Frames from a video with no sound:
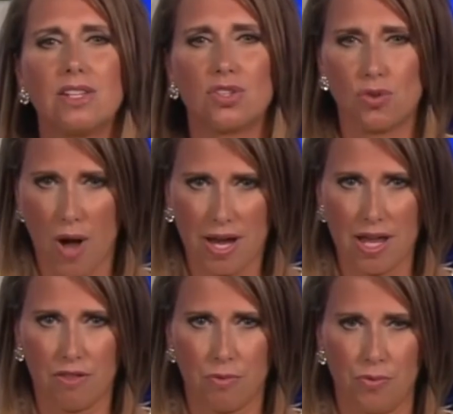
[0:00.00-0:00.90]
is
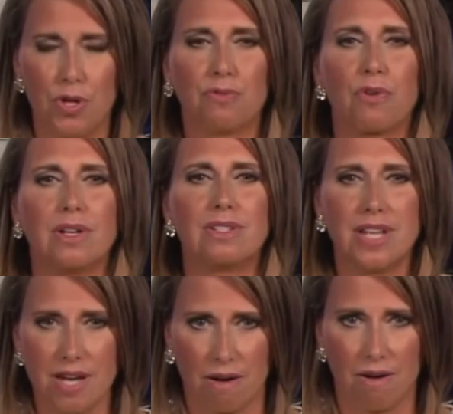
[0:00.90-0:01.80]
trekking through new
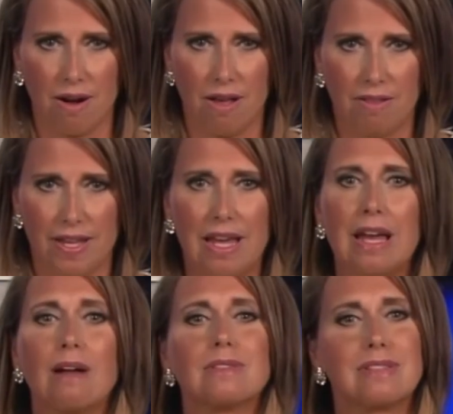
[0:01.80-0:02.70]
frontier,
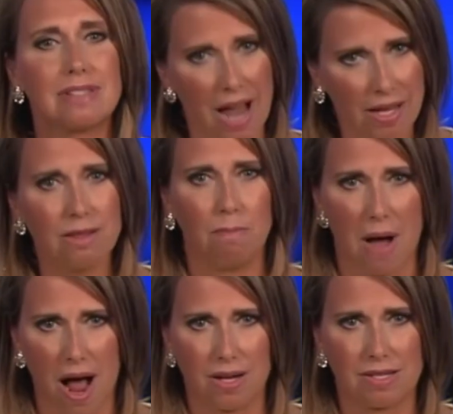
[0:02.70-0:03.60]
thinking outside the
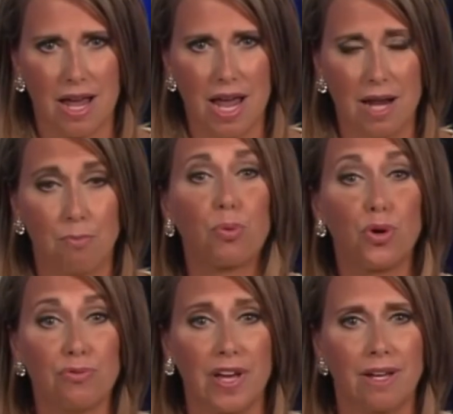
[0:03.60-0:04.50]
box, and
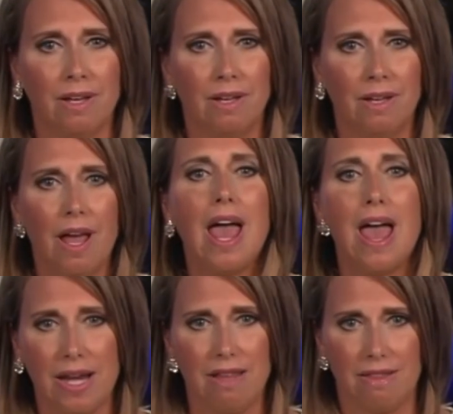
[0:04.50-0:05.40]
proving
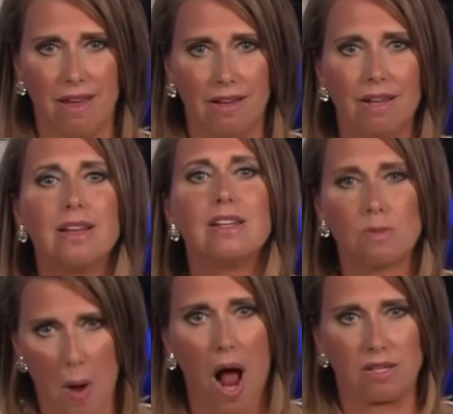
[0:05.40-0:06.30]
anything
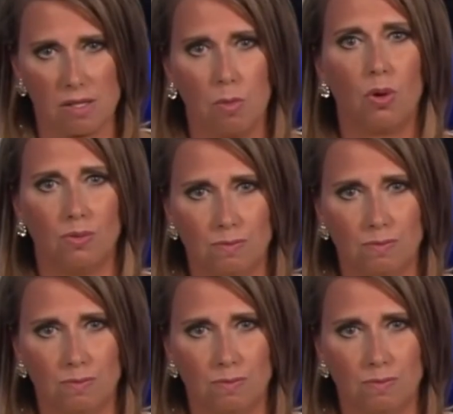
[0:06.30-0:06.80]
is possible.